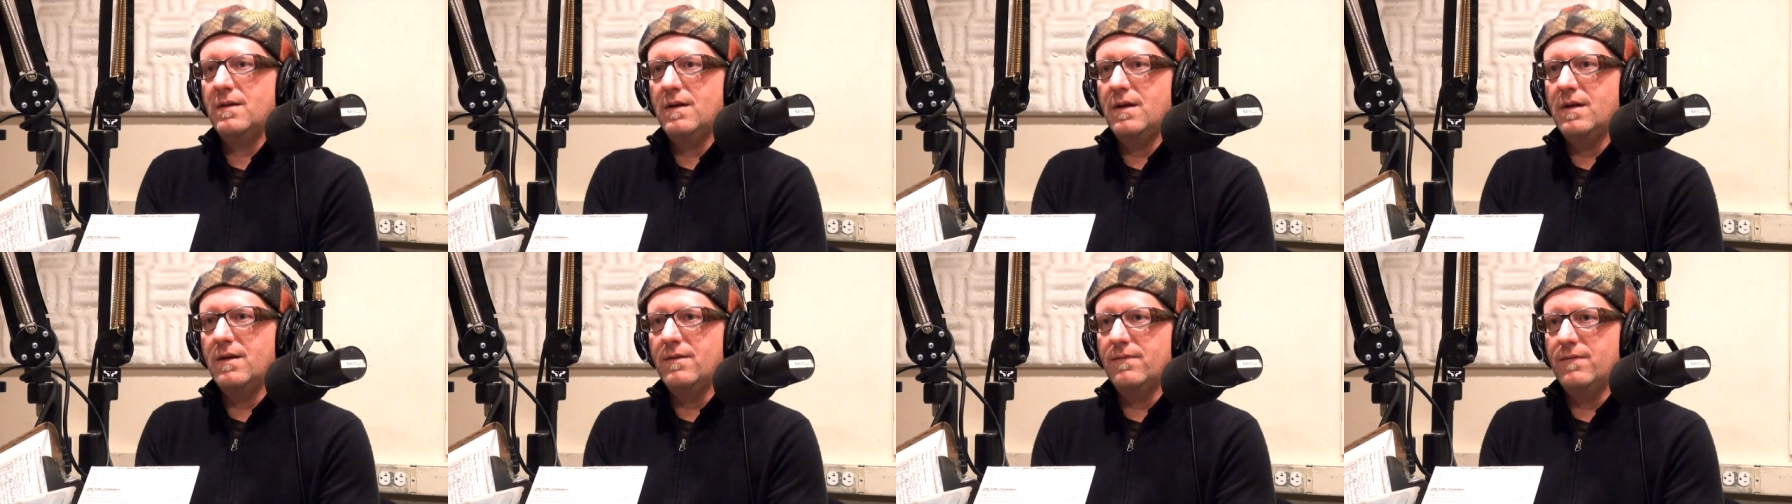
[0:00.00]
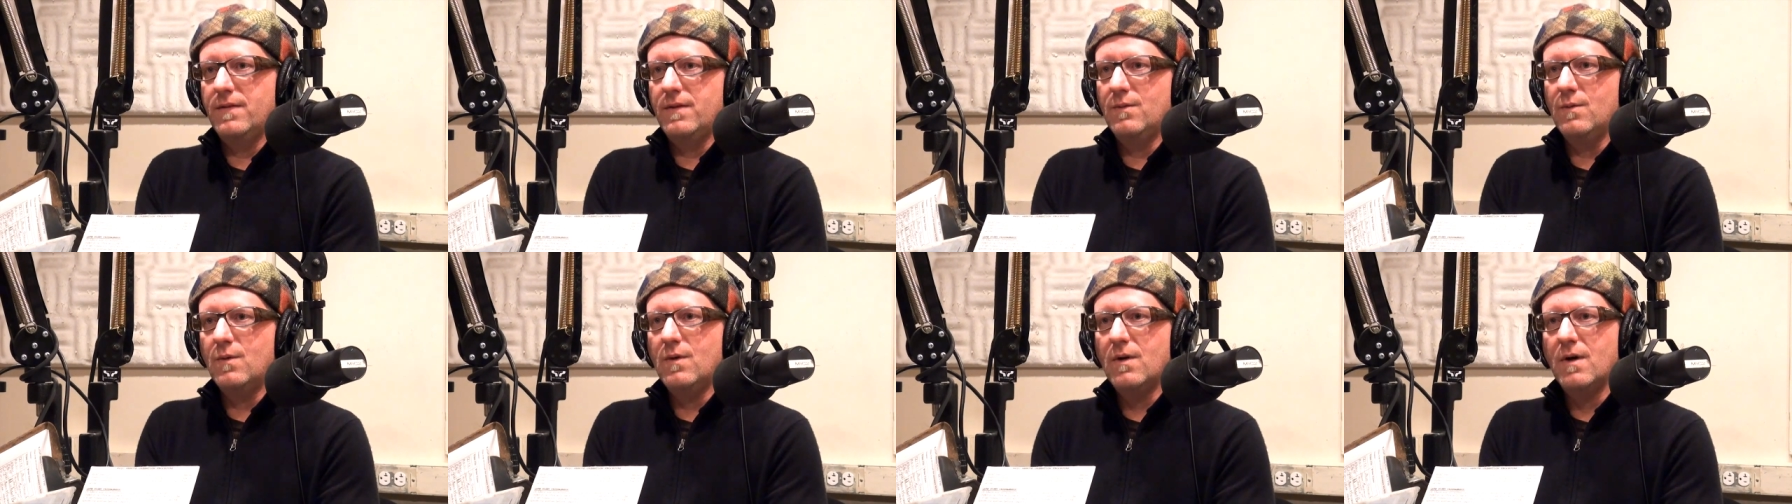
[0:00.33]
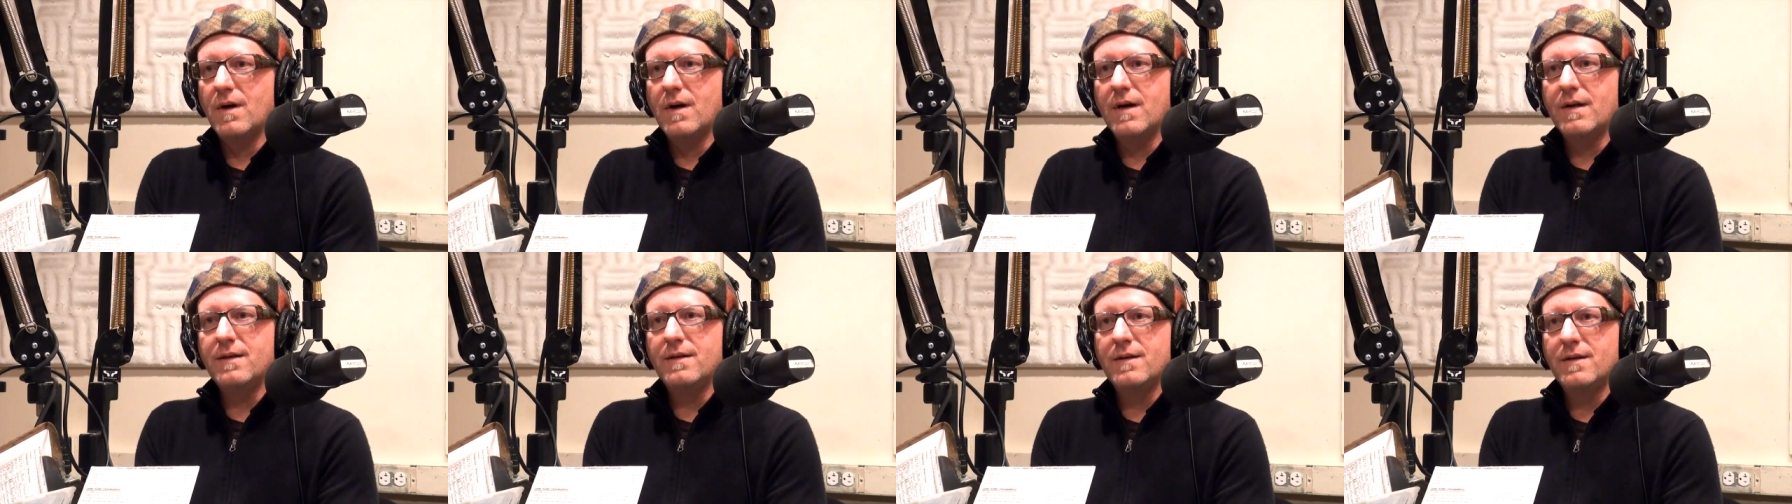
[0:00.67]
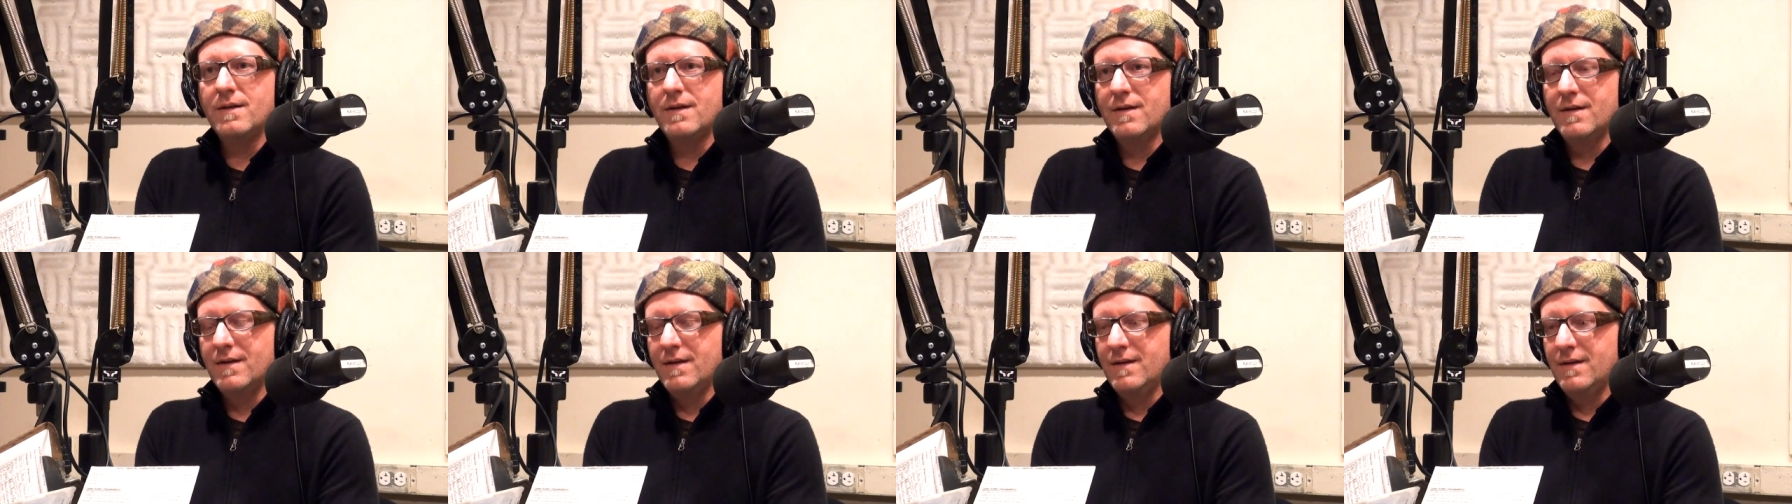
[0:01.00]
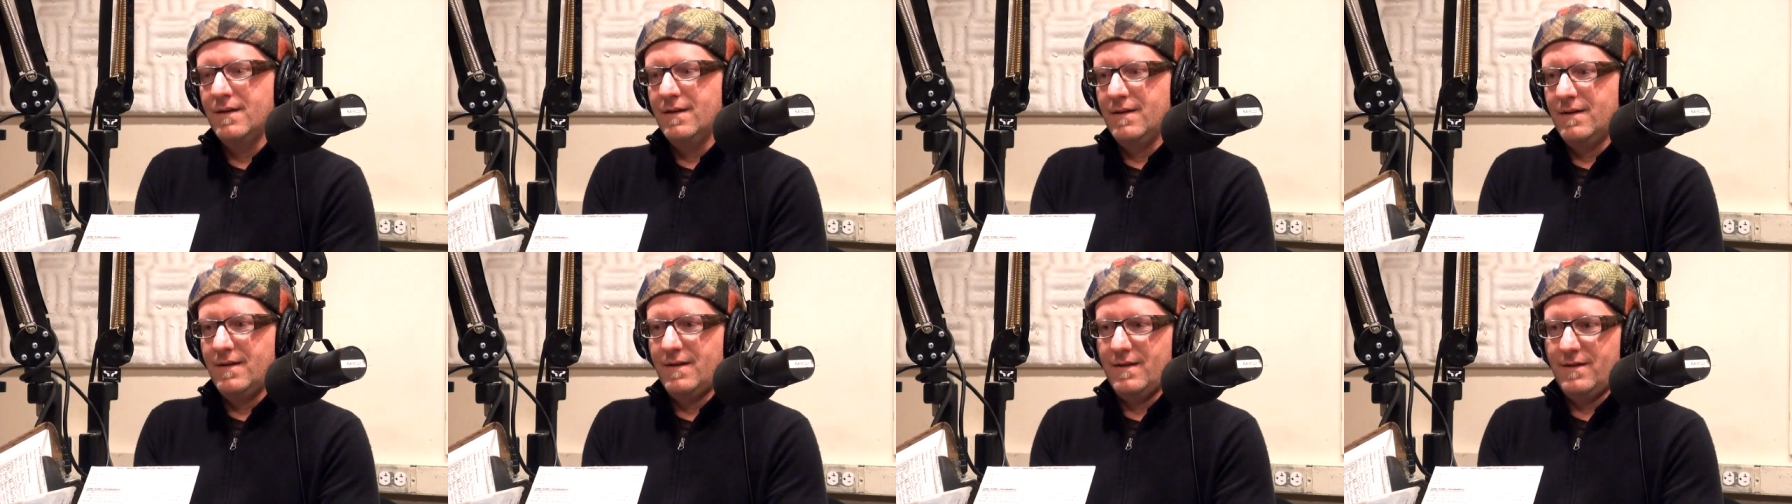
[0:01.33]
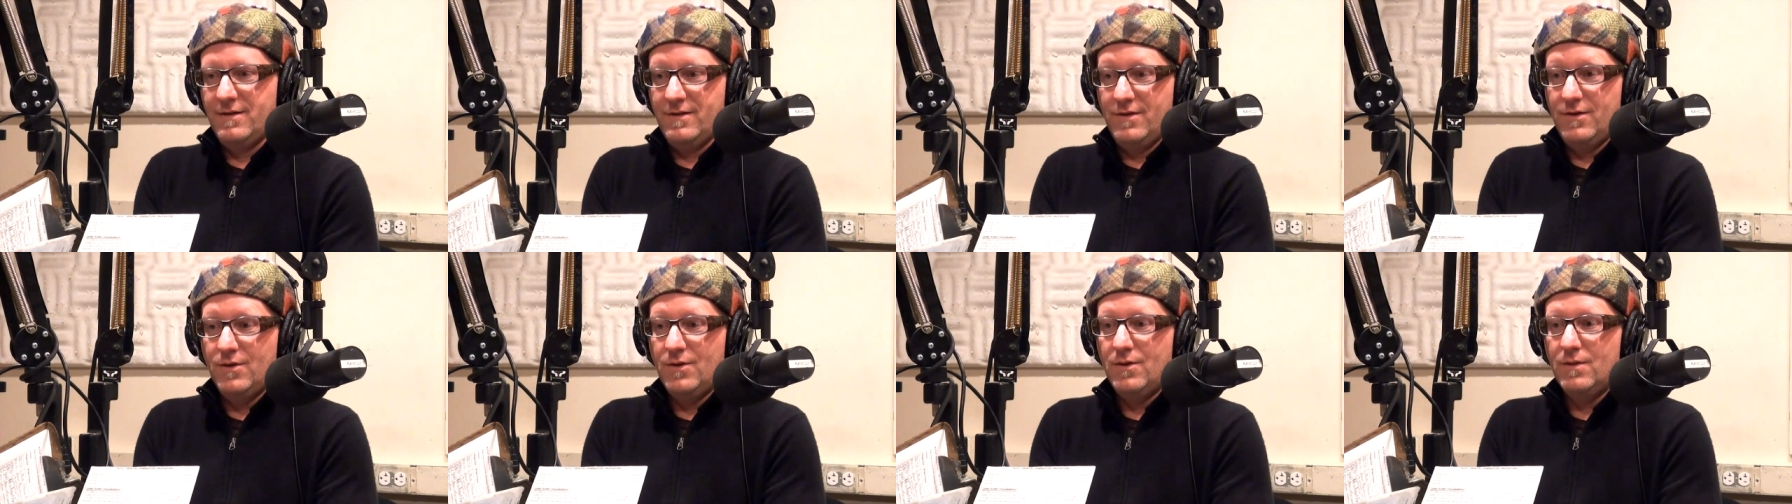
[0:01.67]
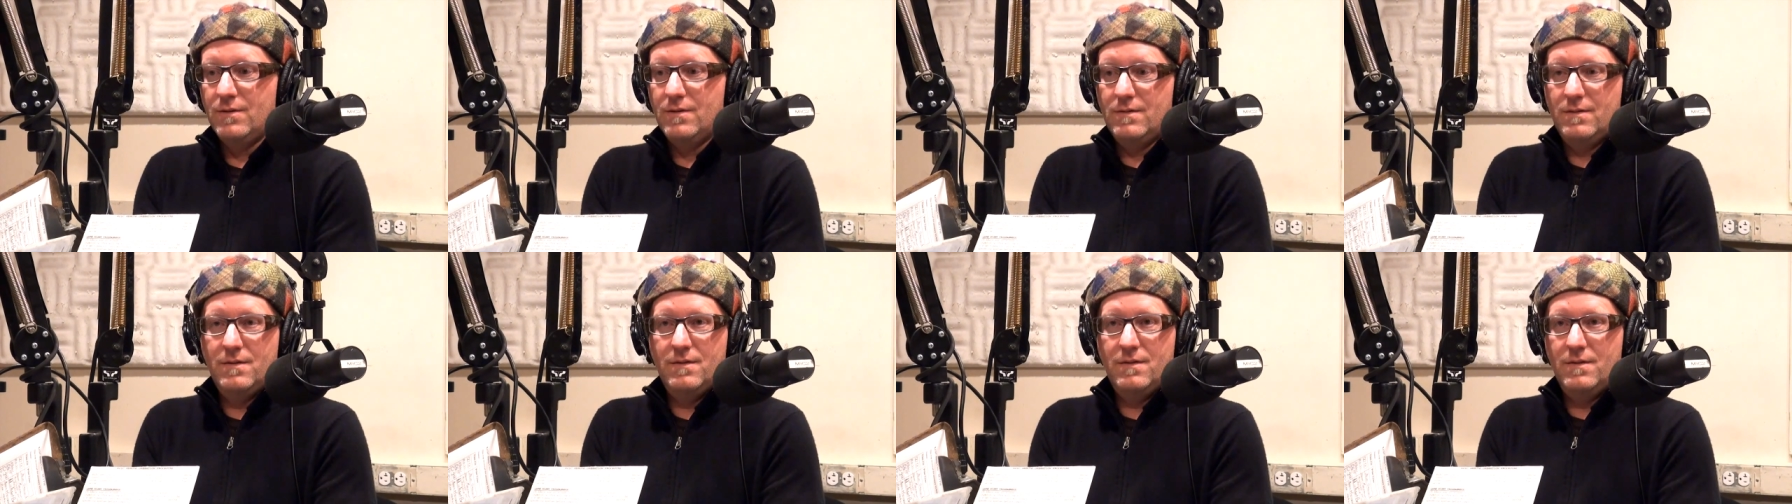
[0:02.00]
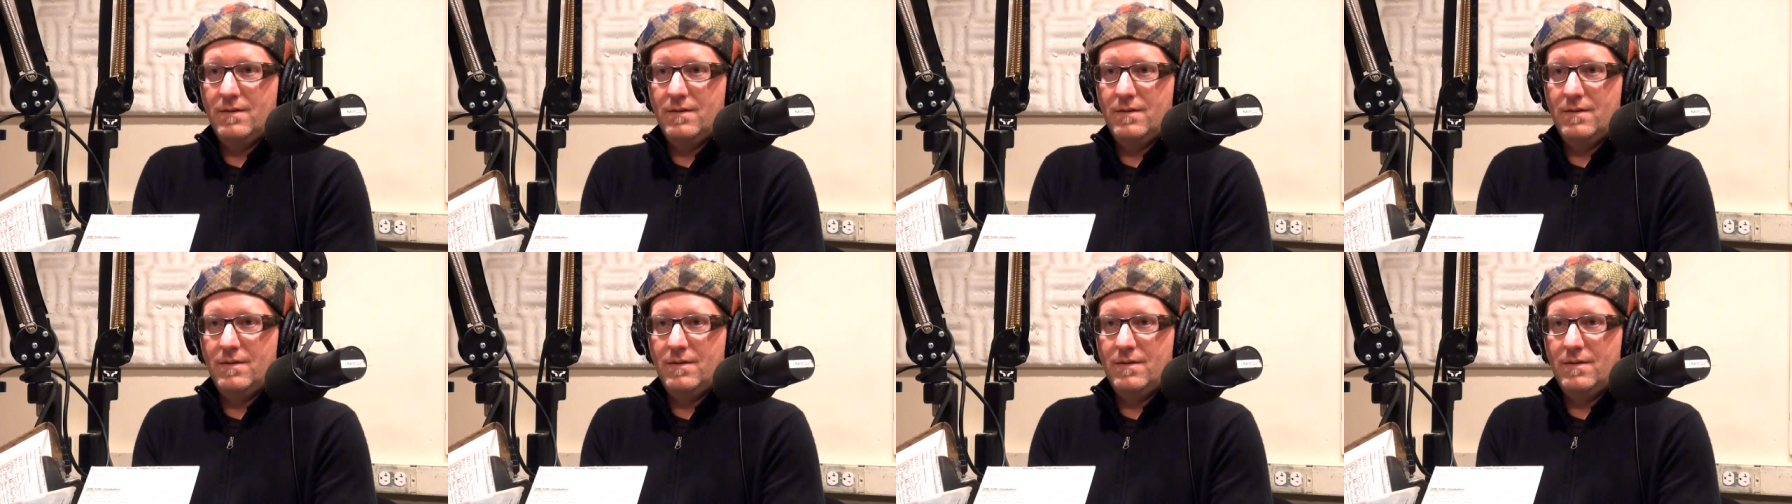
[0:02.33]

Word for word: And if you want, uh, she'll,